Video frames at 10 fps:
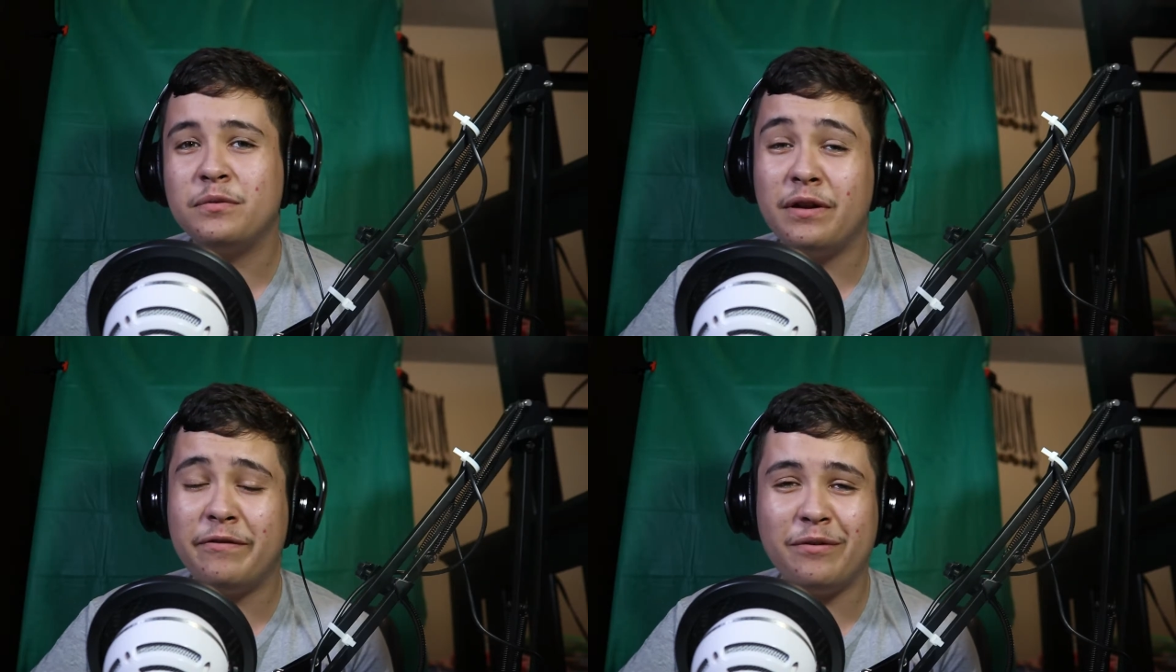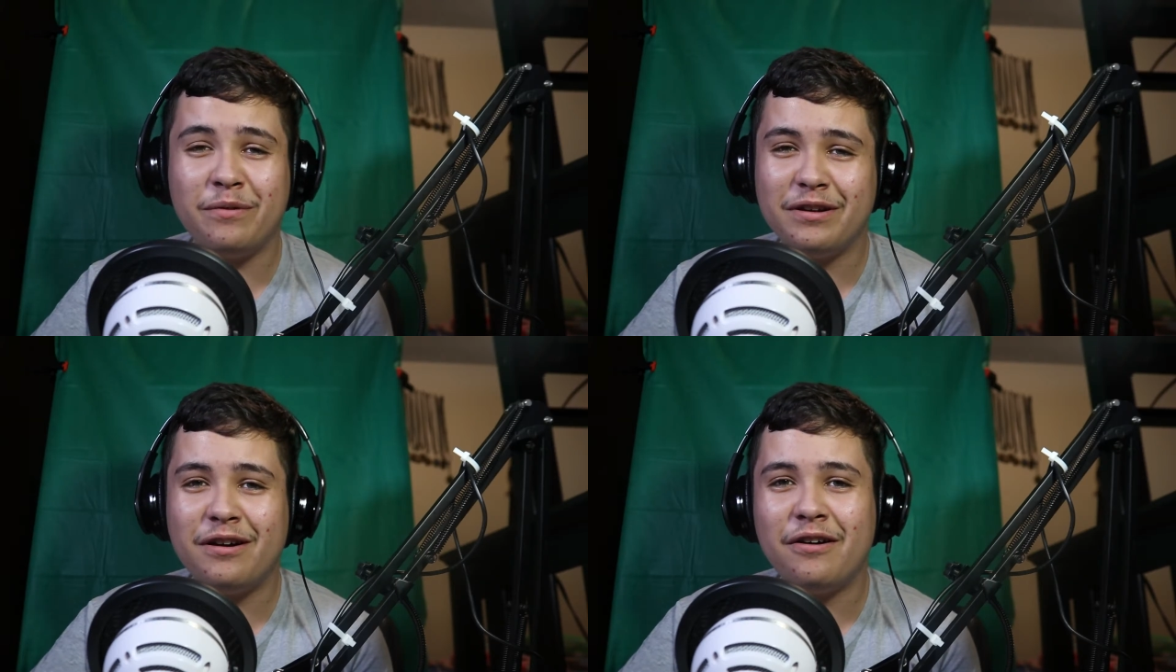whatever you
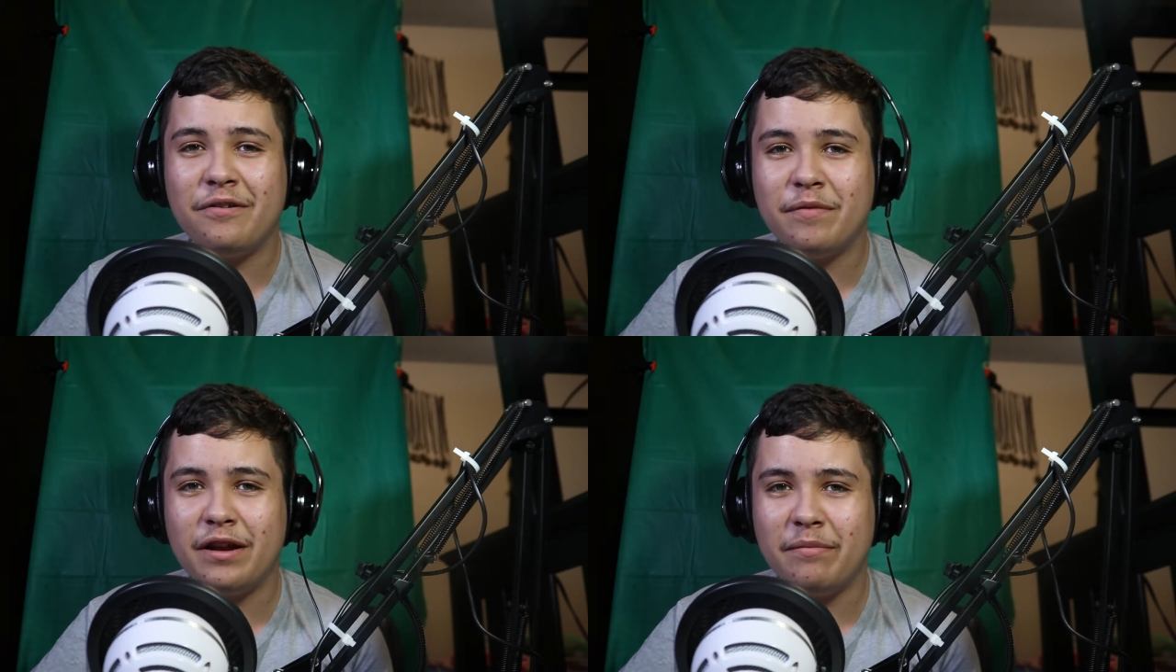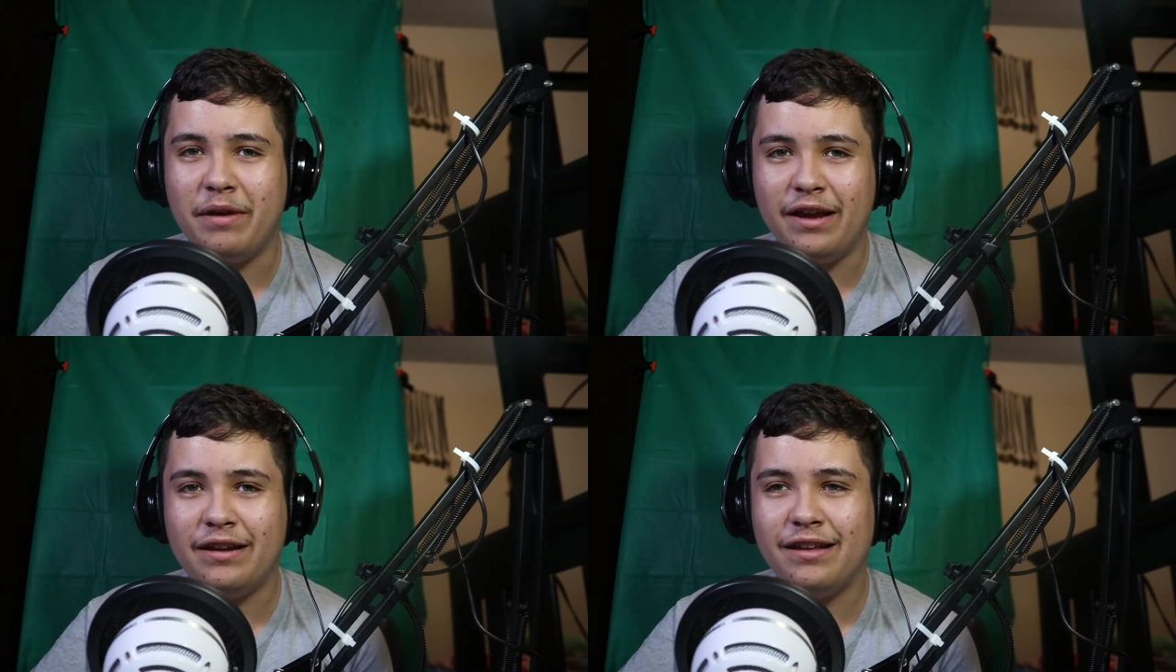want to call them that I
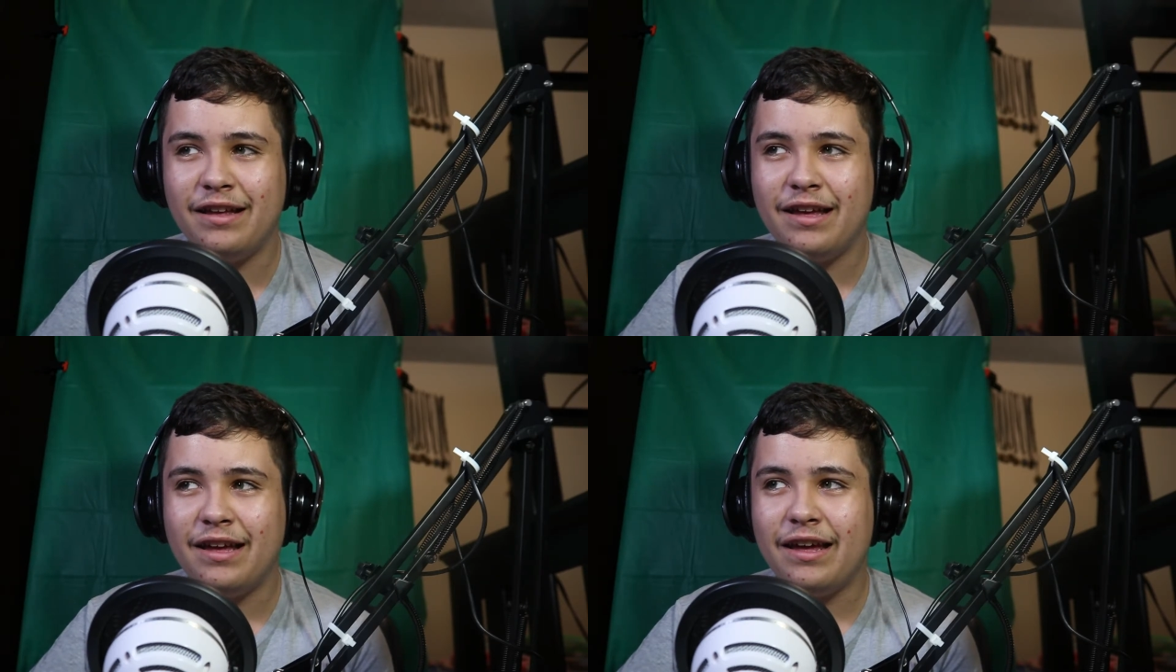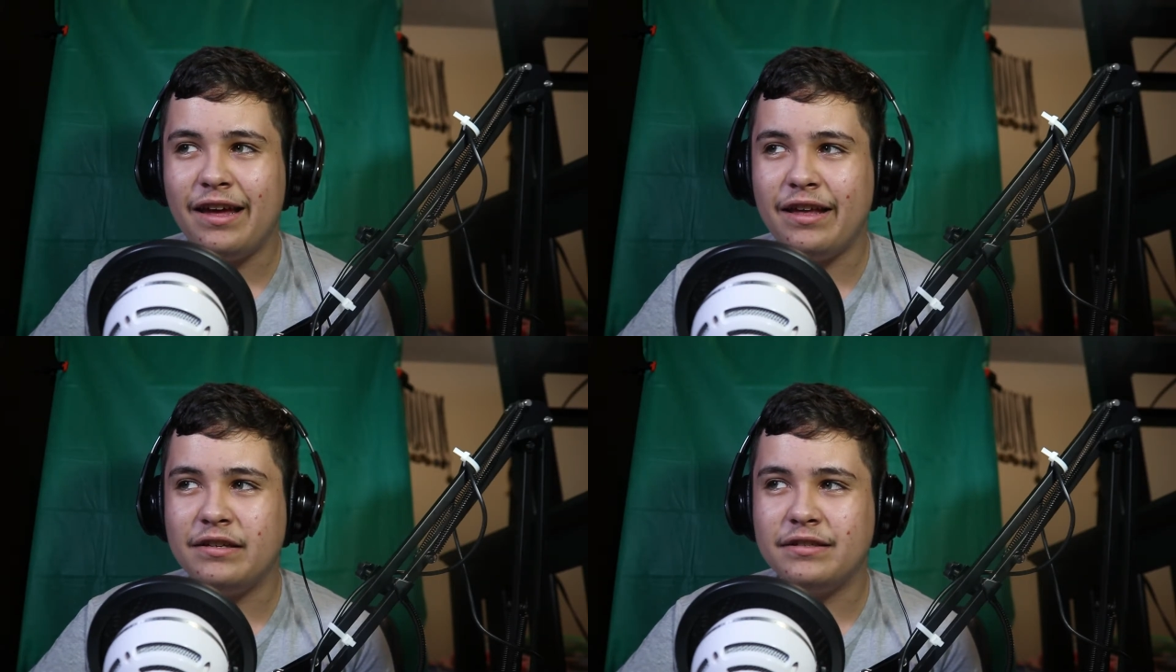made,
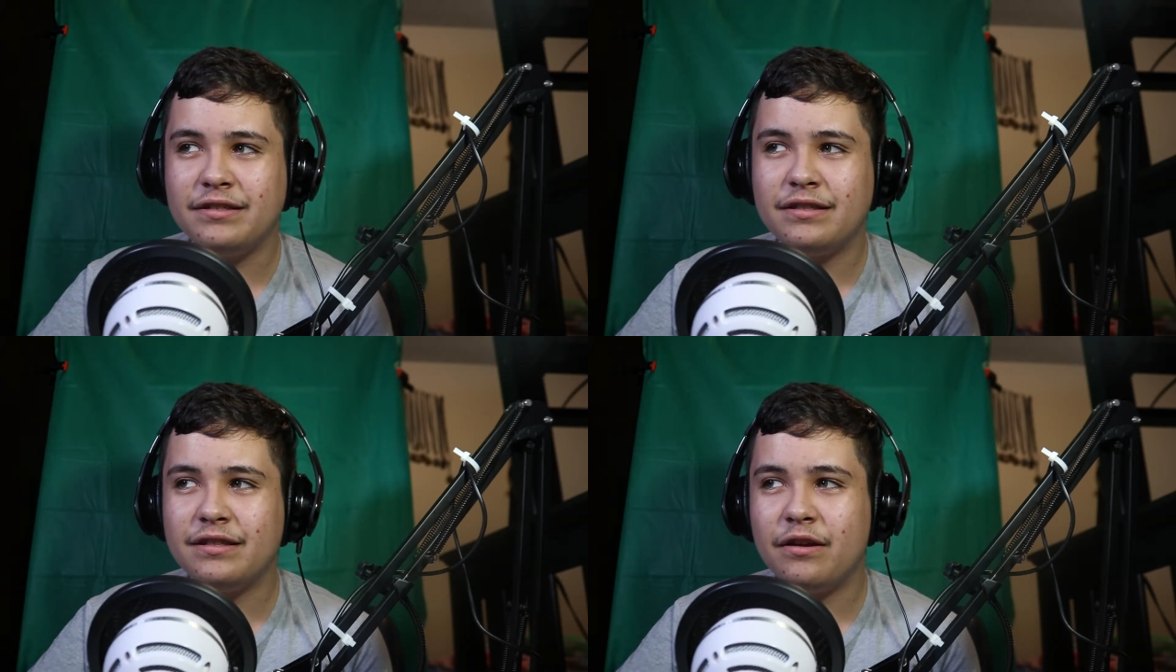and just...